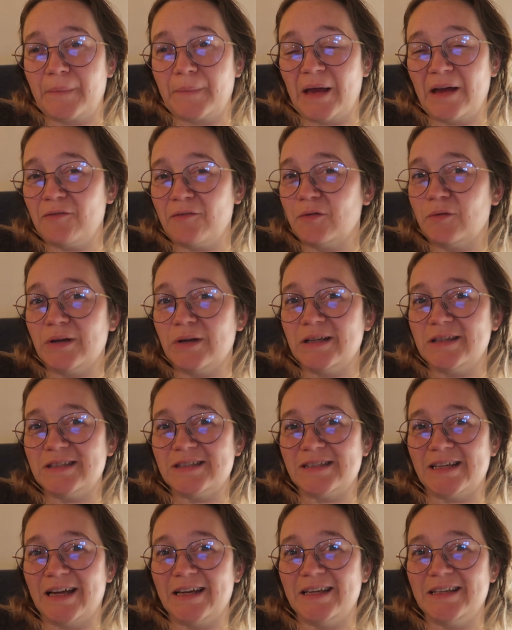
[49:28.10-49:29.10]
I haven't really
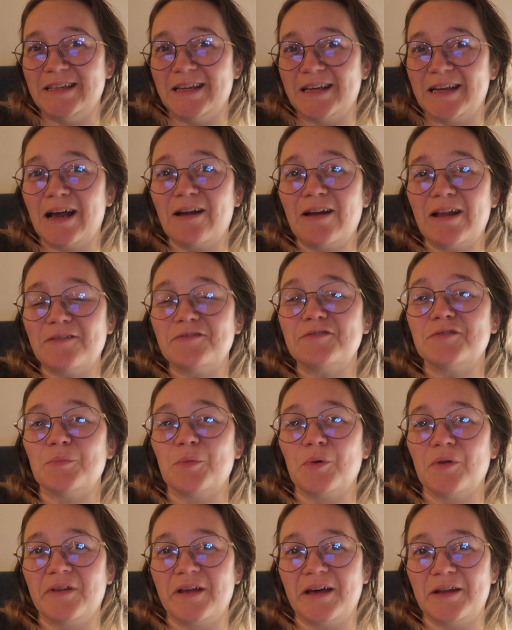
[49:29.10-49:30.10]
decided yet. I'll have to
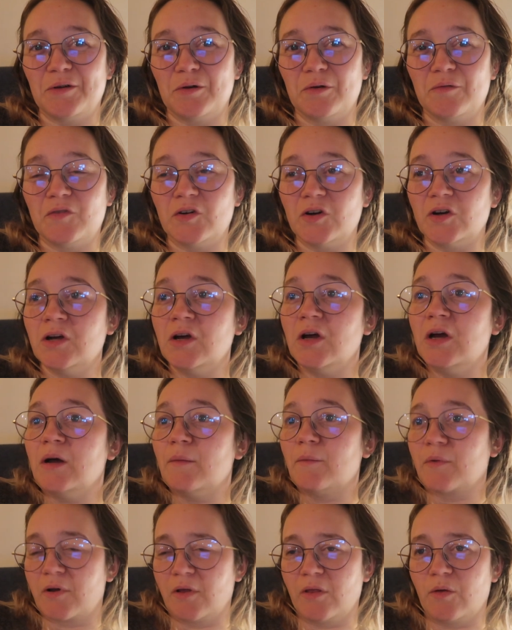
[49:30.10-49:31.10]
mull that over.
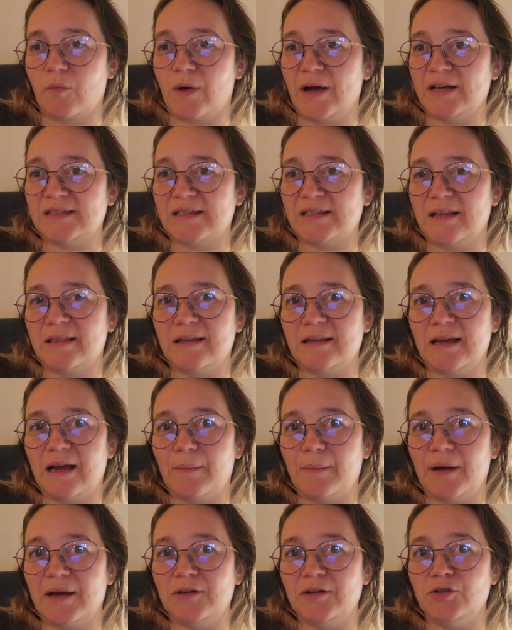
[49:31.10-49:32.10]
But otherwise, I think
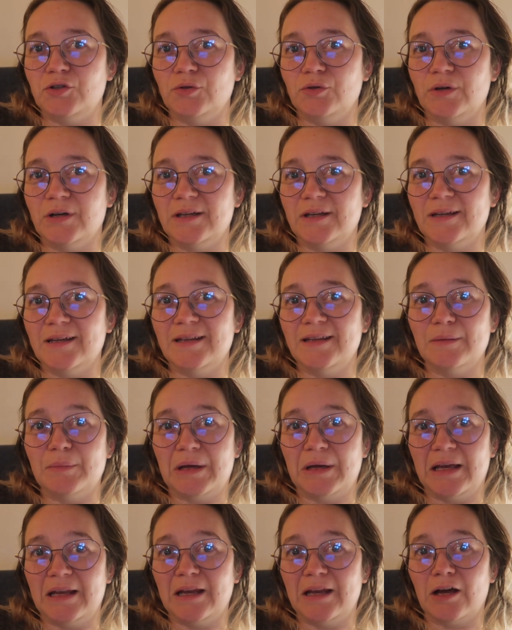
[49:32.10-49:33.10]
I might do it in the
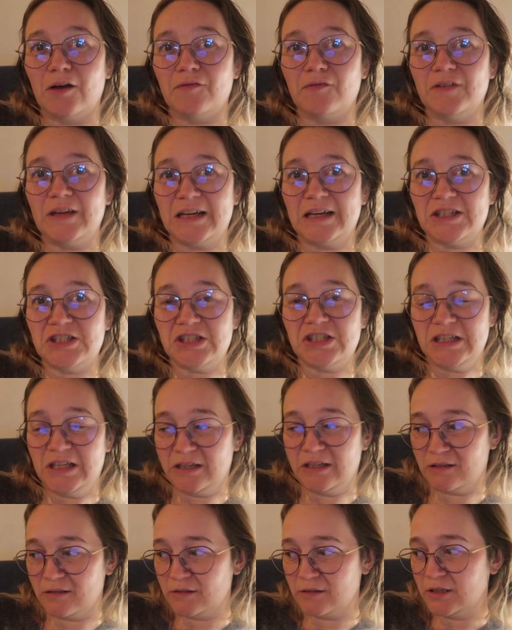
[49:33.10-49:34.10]
beginning of next
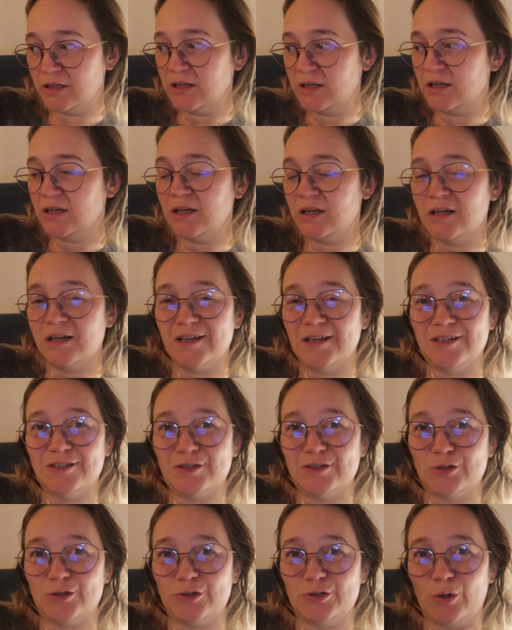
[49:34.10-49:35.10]
year.
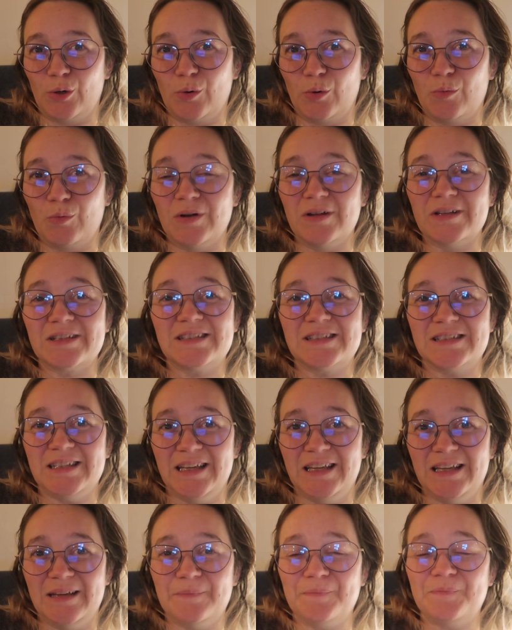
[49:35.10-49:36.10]
So we'll
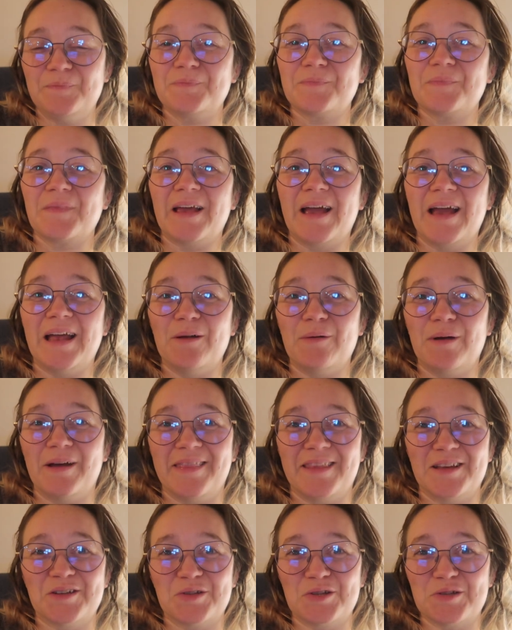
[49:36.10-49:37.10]
see. Anyway,
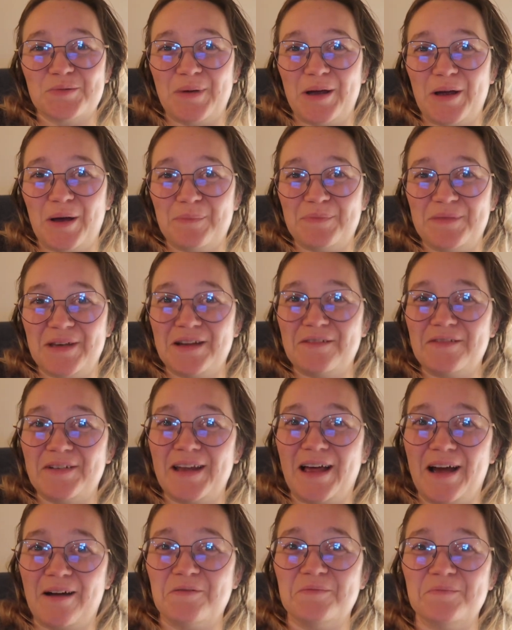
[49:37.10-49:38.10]
this was my update for
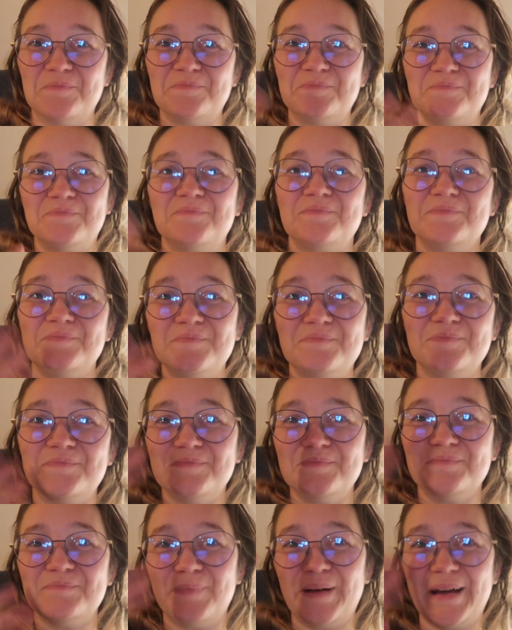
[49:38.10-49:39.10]
now.
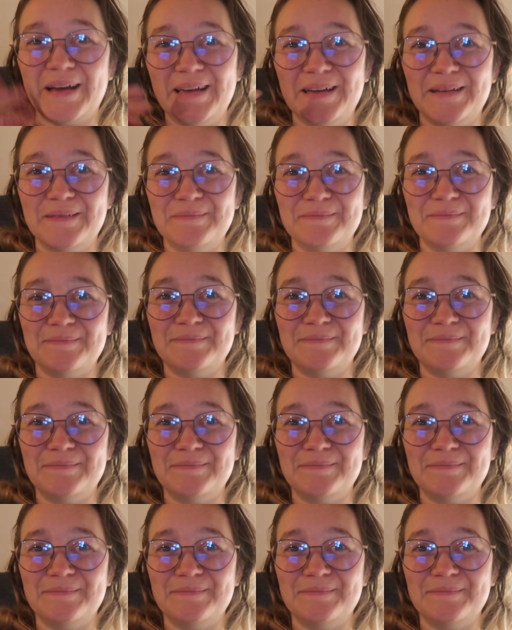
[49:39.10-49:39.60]
Bye!